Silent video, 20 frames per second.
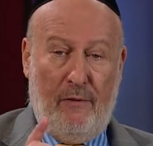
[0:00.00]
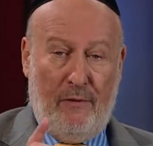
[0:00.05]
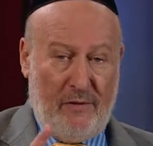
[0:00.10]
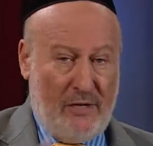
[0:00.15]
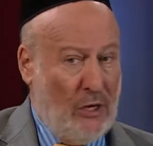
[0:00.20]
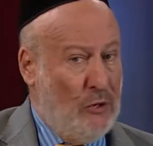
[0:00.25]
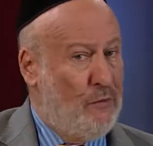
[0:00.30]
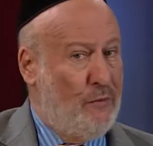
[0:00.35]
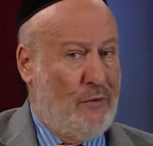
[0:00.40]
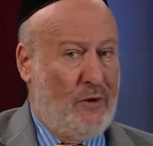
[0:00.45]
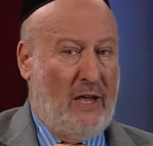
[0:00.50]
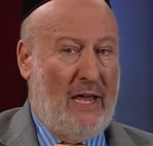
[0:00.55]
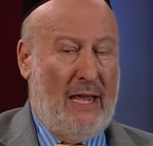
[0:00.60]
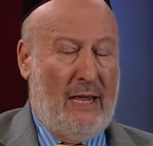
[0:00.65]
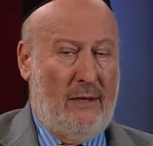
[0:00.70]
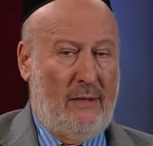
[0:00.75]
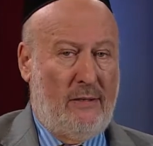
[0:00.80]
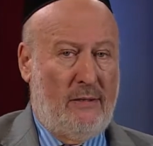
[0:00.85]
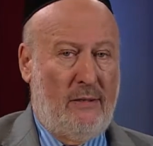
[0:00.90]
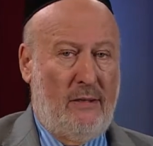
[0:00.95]
don't
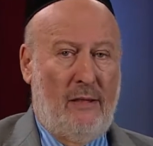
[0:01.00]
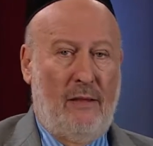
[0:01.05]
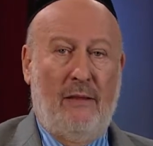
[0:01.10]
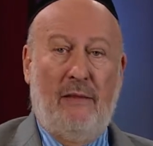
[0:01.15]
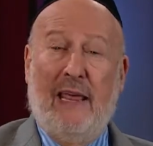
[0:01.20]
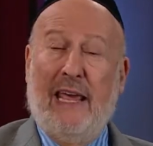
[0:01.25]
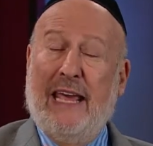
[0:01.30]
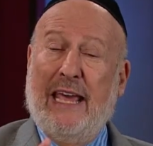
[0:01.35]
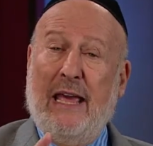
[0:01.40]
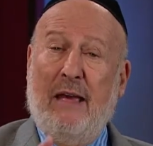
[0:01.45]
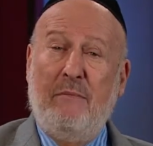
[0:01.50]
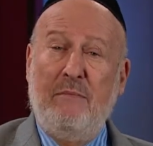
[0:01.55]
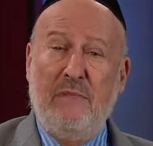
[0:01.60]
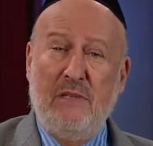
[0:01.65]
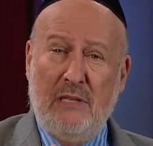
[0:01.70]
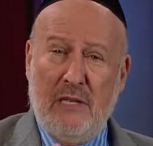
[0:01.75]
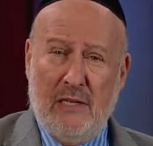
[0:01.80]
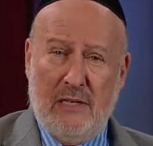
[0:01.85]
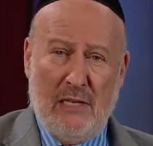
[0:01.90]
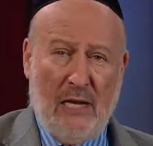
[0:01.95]
forget there
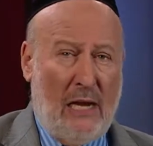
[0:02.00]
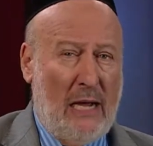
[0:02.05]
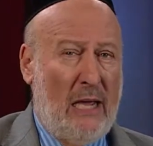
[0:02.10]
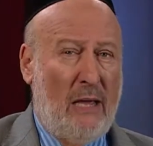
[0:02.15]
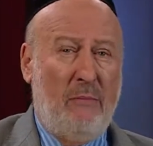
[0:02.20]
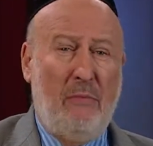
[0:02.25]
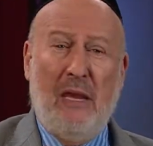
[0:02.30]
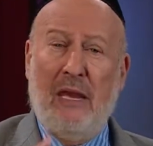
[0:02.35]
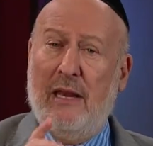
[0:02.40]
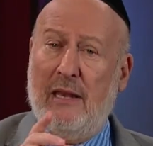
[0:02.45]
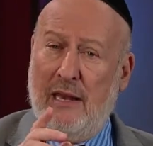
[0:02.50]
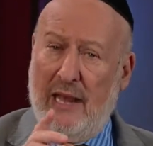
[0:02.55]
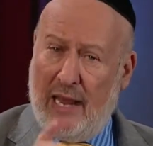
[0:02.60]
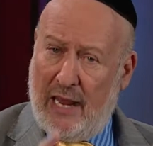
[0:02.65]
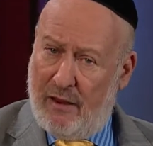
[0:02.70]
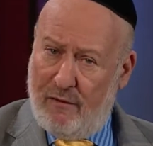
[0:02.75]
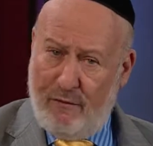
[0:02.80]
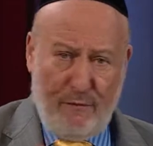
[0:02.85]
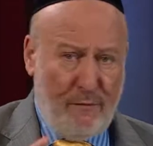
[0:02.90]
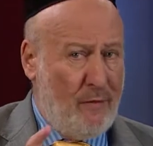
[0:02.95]
comes a time in
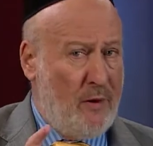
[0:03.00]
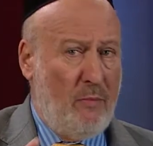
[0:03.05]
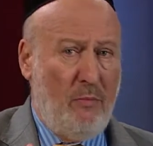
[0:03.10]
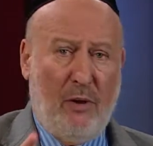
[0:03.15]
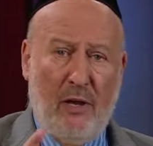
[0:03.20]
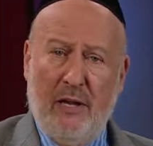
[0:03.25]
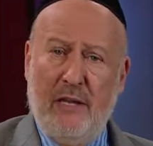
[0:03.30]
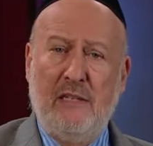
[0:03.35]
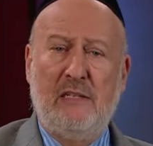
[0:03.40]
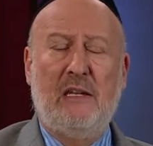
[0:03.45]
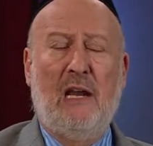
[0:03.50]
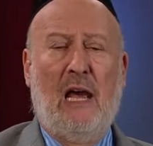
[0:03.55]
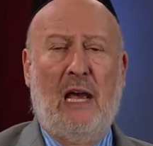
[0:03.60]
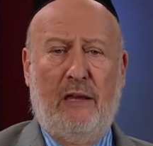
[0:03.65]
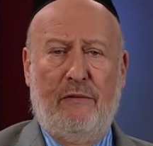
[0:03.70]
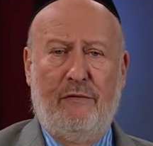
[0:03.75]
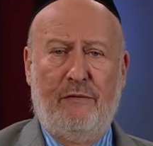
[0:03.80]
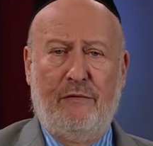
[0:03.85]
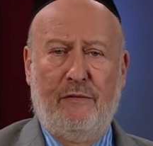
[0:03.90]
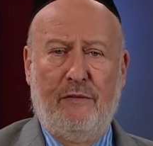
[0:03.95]
everybody's
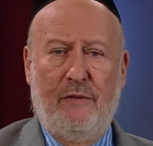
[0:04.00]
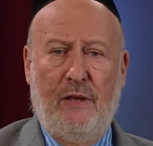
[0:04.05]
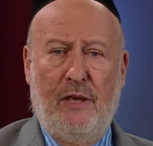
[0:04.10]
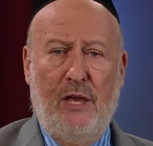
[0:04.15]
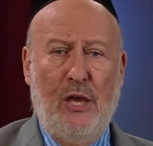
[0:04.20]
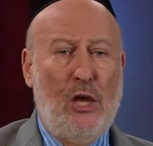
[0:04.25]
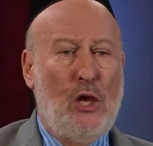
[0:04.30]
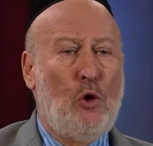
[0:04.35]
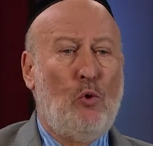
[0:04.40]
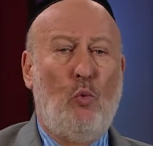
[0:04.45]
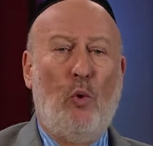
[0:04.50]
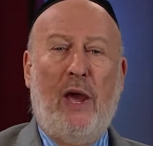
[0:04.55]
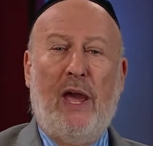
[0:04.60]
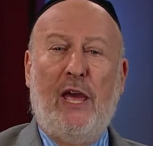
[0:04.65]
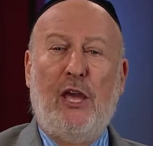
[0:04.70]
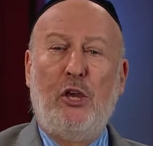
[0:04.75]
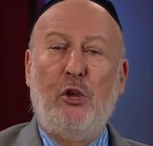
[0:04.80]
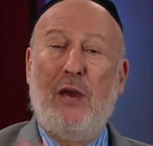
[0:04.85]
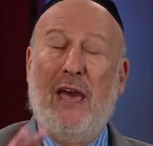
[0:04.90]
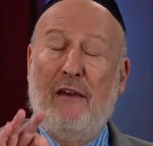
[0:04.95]
life where
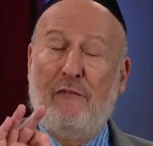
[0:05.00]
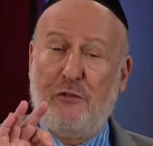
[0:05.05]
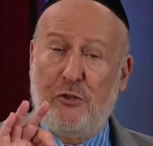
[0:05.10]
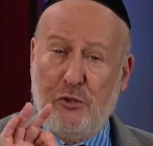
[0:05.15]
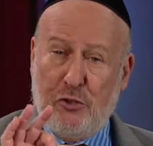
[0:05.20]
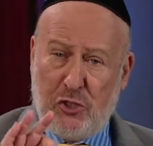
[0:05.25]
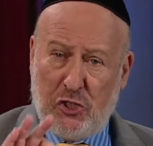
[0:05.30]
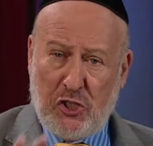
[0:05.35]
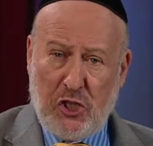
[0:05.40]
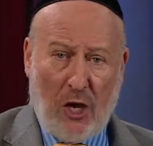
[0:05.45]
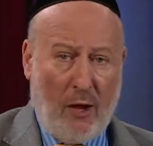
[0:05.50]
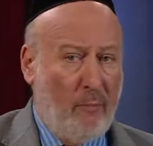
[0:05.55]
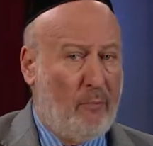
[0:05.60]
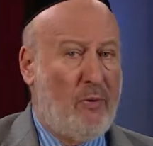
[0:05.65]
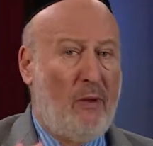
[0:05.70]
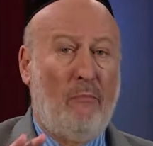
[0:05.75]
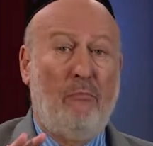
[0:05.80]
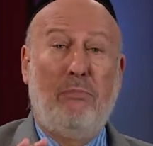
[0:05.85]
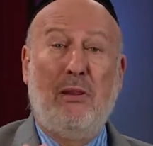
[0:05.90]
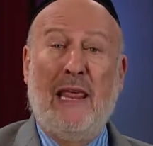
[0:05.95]
you have to stop
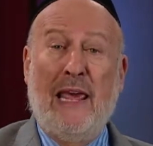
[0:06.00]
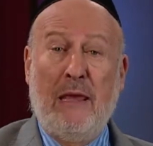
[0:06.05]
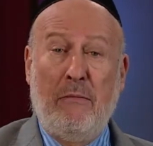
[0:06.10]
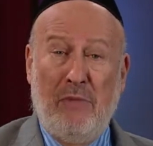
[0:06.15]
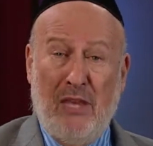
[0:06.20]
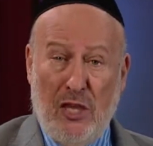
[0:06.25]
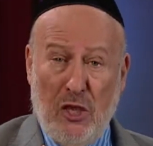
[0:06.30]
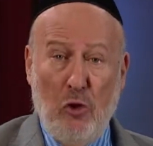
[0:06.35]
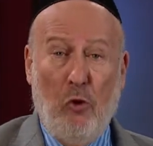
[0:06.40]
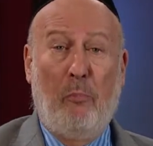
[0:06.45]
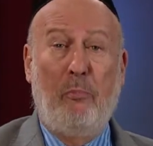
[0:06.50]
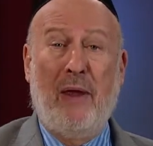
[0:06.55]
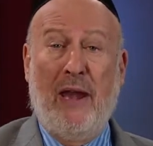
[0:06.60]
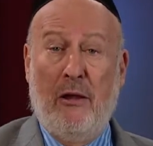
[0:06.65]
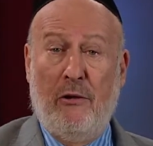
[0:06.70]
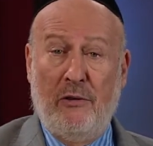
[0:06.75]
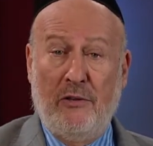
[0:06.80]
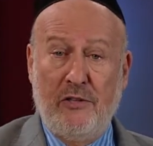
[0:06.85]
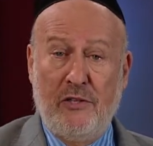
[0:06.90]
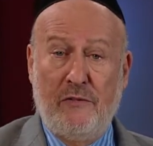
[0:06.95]
blaming your
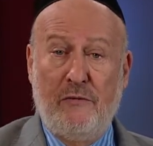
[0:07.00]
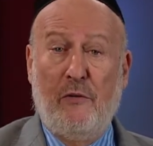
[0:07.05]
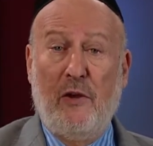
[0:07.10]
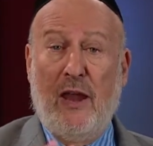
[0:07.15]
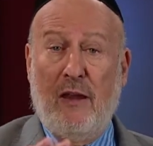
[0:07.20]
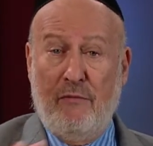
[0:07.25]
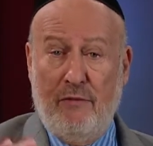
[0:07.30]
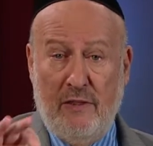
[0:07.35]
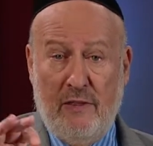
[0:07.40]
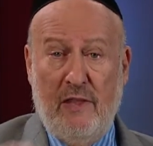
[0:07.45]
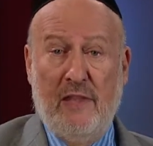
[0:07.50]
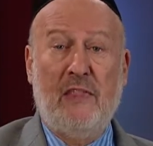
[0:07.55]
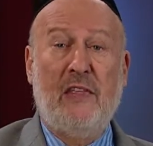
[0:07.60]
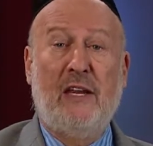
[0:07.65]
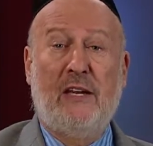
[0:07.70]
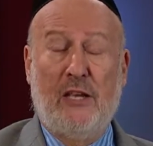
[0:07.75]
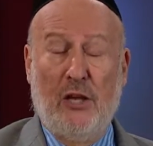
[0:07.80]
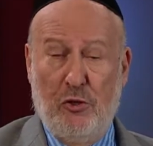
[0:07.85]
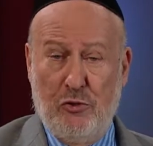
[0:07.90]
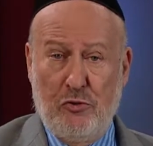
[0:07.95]
parents for everything
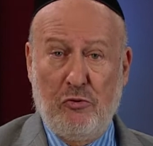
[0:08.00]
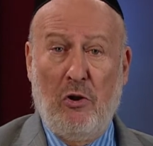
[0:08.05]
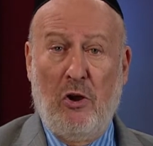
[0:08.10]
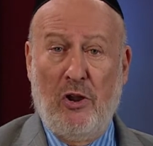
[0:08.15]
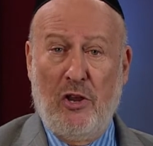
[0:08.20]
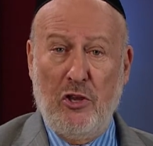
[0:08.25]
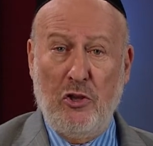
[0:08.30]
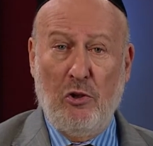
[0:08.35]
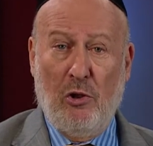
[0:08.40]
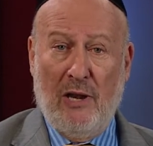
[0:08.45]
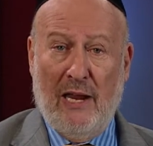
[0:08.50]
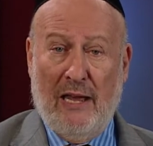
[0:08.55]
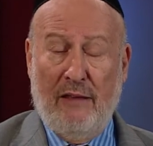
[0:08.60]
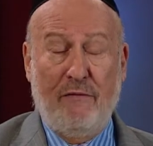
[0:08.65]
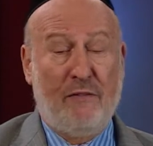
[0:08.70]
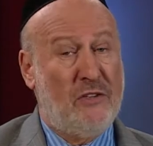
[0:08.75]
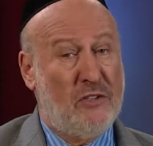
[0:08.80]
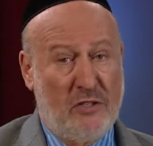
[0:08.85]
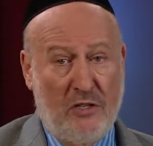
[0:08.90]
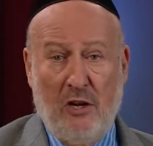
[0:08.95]
that goes wrong in your life
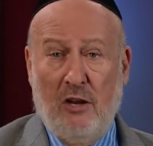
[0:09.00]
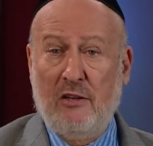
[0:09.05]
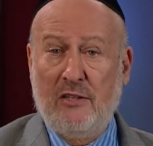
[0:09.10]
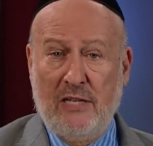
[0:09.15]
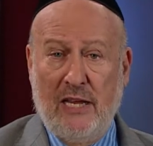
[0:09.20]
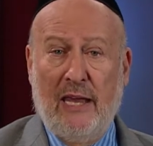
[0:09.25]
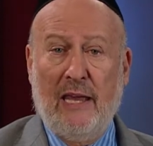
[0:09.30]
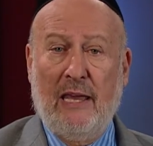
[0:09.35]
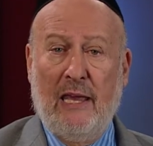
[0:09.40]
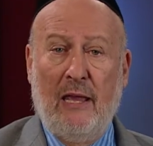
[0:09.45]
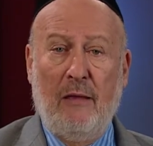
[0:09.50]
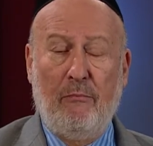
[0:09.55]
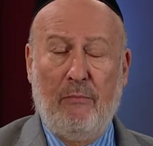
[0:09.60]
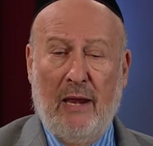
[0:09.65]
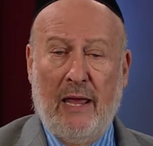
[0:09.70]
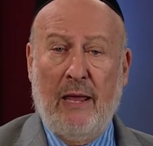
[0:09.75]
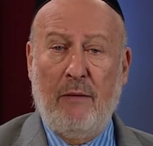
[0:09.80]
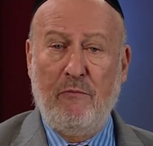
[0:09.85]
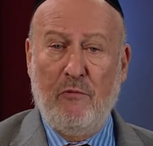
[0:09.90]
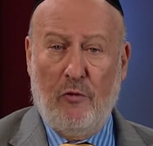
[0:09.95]
and start taking
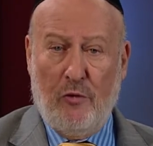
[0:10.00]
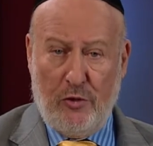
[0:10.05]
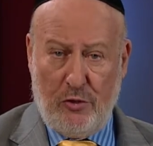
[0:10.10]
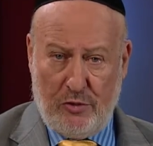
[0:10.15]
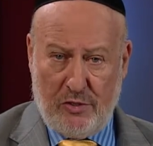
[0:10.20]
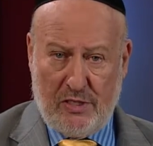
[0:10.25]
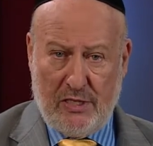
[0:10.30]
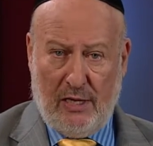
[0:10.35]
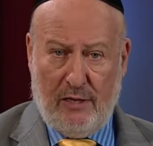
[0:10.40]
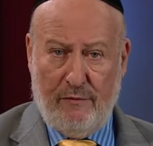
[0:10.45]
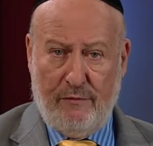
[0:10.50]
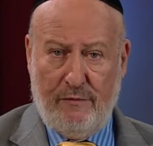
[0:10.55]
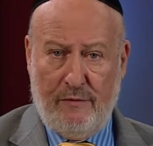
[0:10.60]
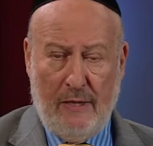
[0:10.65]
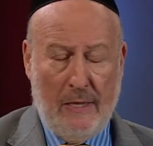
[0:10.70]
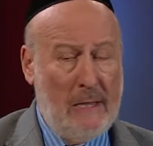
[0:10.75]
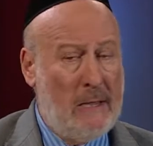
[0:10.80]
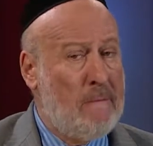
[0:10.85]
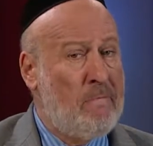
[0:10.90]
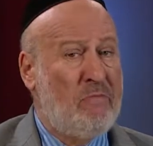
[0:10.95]
blame for yourself,
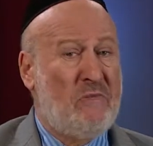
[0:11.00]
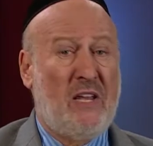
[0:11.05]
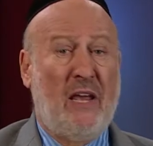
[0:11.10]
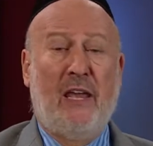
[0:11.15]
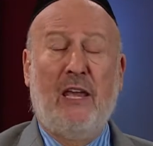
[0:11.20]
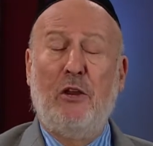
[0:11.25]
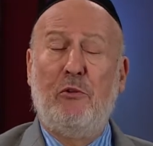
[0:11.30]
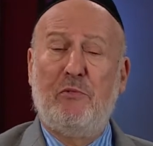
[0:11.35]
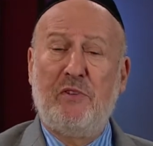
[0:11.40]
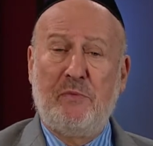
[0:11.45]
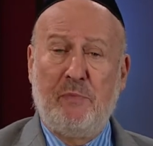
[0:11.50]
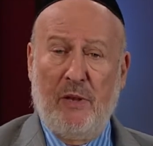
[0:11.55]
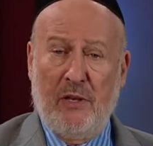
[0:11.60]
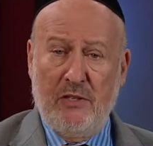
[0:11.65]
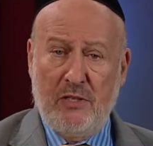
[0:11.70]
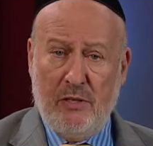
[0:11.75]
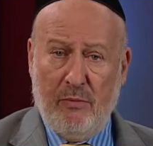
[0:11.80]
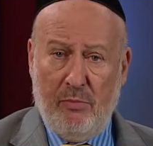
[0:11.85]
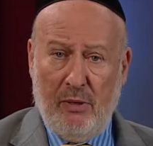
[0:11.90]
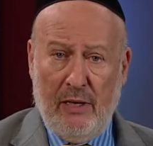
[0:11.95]
taking
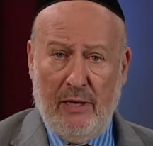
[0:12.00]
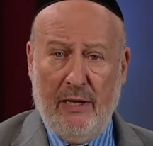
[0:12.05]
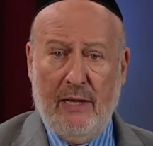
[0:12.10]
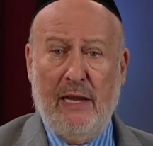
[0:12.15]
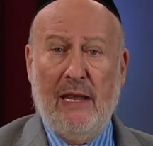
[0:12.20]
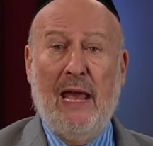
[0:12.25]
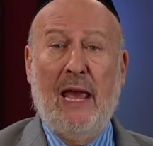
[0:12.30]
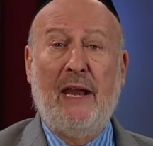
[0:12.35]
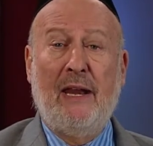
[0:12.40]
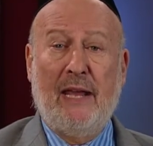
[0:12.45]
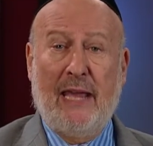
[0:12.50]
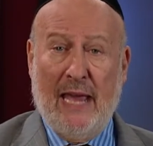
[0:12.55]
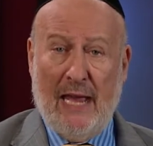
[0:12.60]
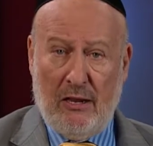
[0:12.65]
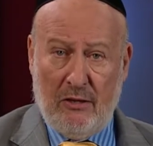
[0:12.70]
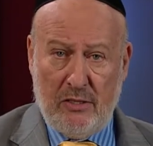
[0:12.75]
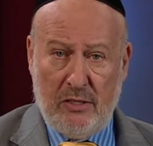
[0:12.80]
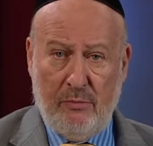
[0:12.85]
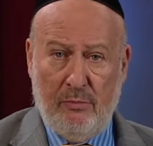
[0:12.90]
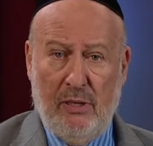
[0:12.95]
responsibility and
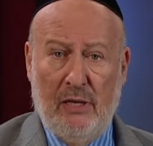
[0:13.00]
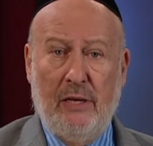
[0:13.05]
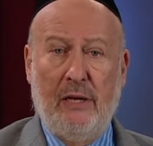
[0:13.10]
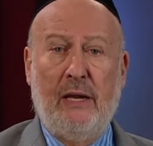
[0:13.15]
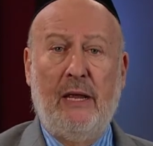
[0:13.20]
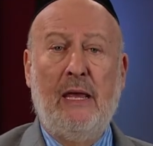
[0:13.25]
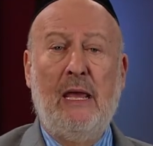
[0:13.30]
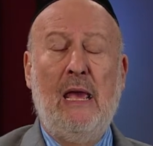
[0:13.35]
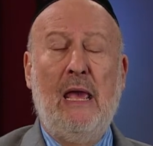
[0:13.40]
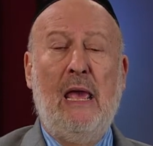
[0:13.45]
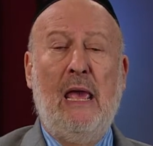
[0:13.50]
accountability.